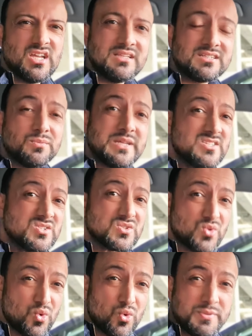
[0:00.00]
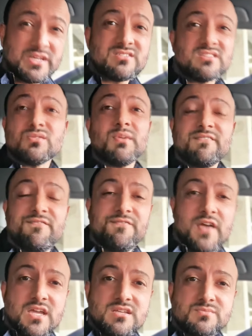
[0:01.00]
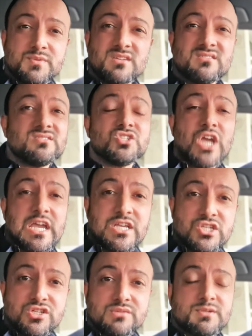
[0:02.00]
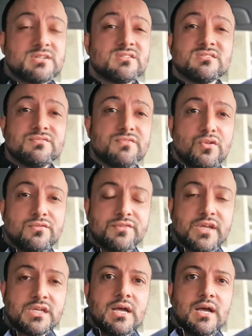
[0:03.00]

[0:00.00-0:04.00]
a little bit sore, because it's on my face, because it's changing, because it's evolving.